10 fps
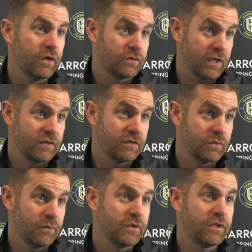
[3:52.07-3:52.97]
those cases
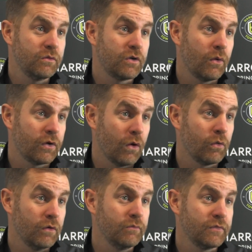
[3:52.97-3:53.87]
when we do go a
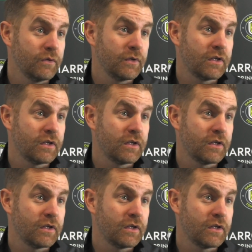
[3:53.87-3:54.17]
goal up that we